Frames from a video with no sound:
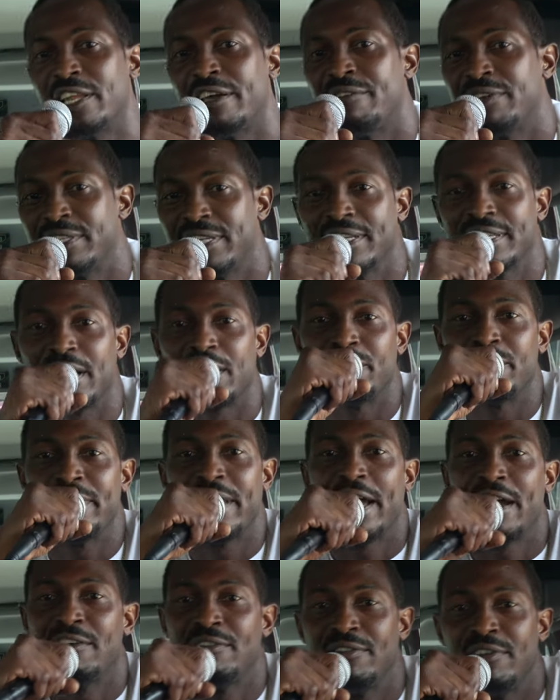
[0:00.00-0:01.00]
everything that we
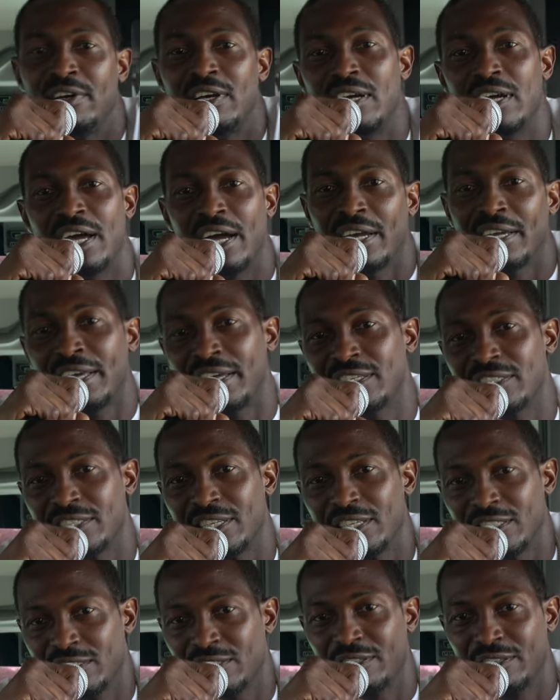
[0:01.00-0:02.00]
have against
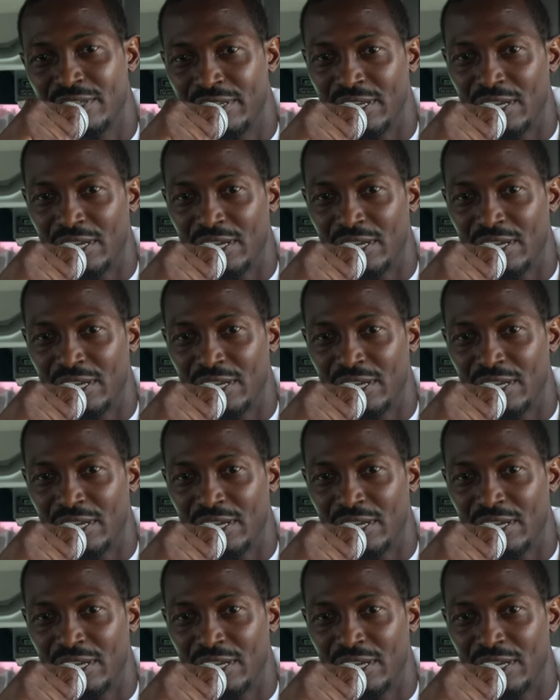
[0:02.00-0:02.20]
us,